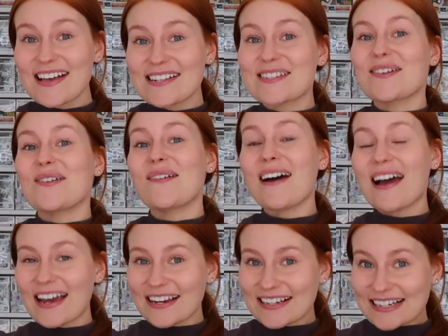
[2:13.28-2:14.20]
so
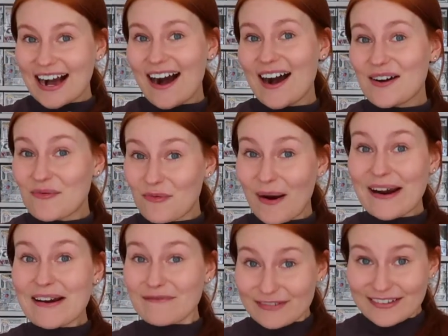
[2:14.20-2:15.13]
I can't
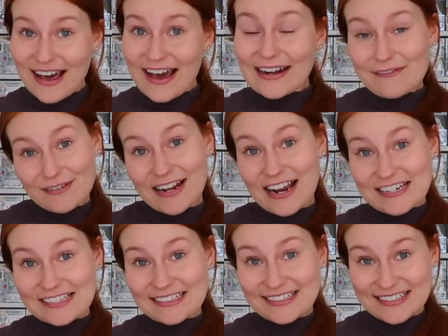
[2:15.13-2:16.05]
wait for that if it
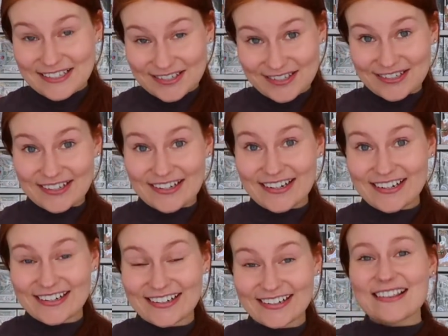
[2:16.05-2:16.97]
actually is true.
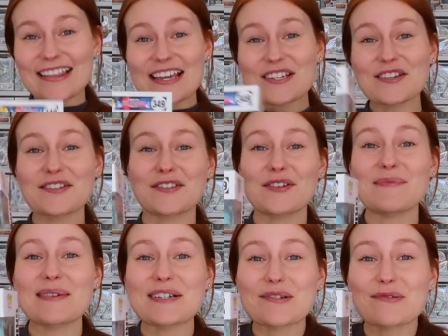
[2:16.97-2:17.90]
Thank you so
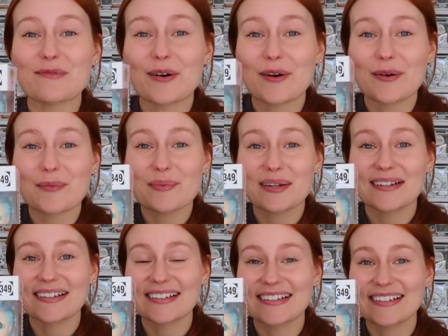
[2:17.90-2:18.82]
much, Robbb.
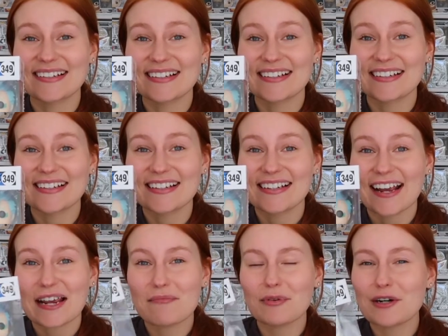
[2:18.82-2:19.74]

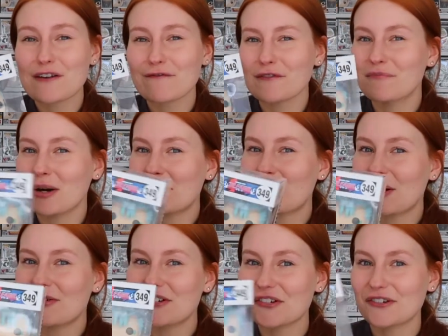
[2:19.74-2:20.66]
He bought it from Pop
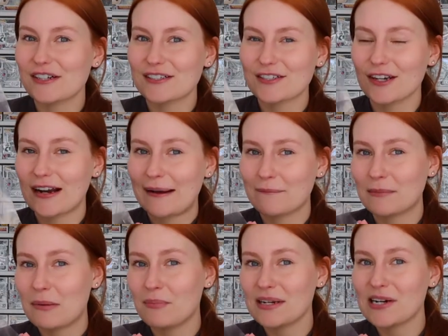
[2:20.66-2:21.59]
Culture and it turned up in
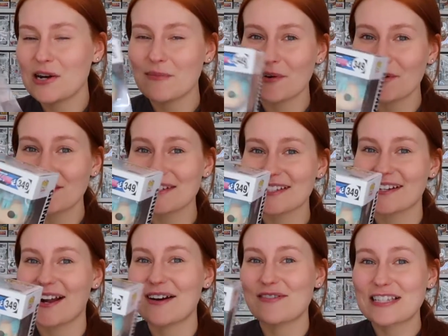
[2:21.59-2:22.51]
my PO box
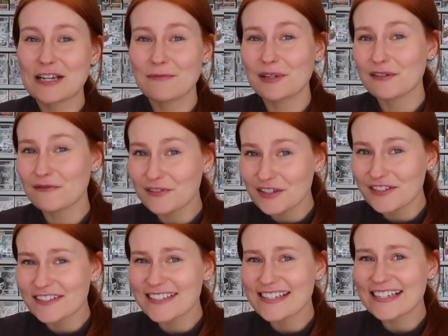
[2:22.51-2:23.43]
and I was super
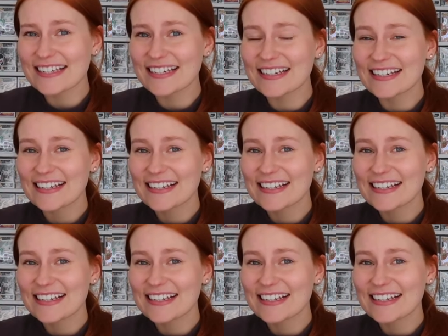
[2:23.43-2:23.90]
confused,